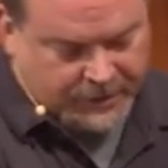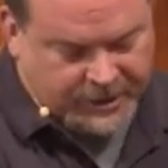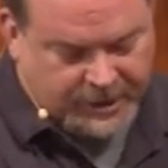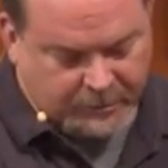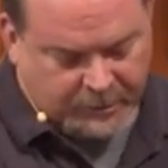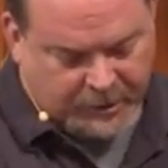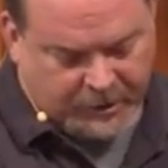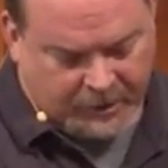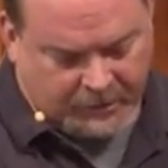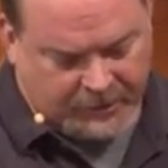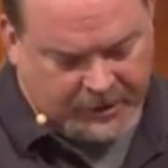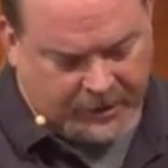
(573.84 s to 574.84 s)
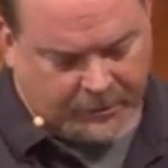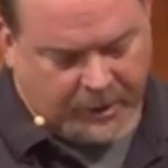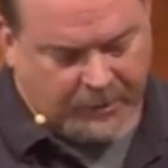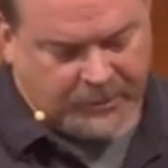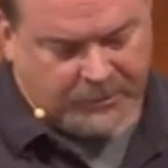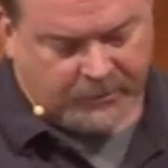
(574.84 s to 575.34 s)
Ten
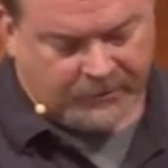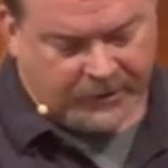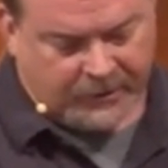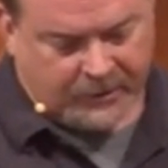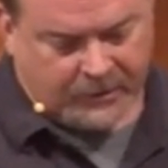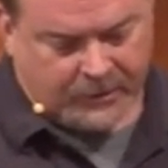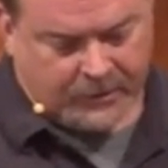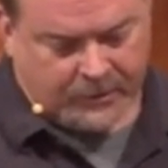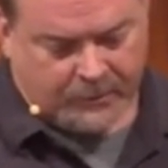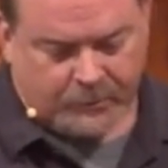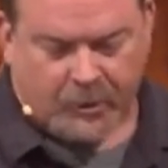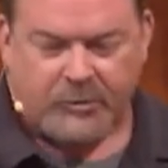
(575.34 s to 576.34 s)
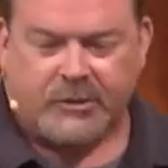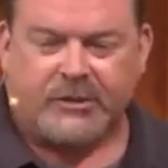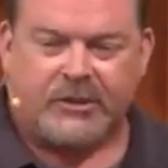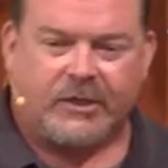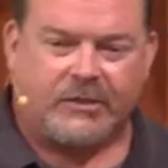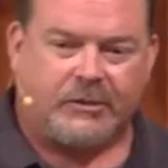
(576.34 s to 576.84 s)
Commandments movie,
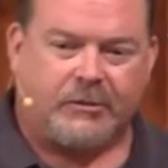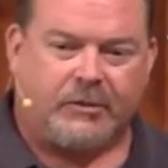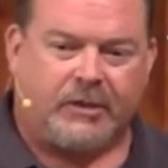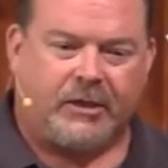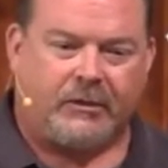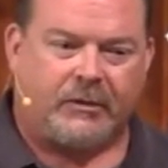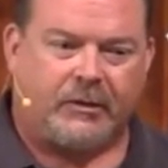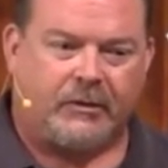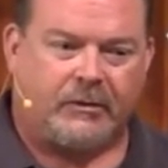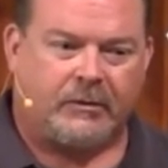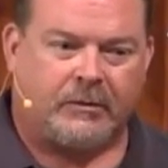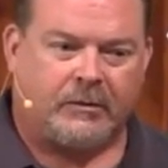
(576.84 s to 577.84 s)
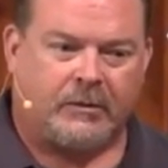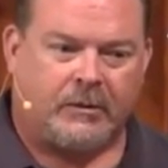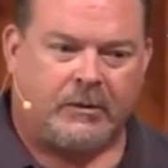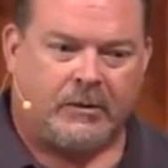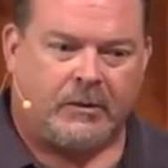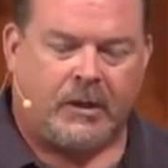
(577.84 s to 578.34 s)
Moses doesn't do the killing,
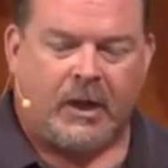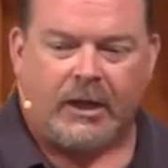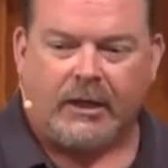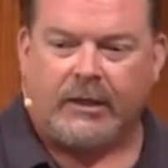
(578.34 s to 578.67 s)
and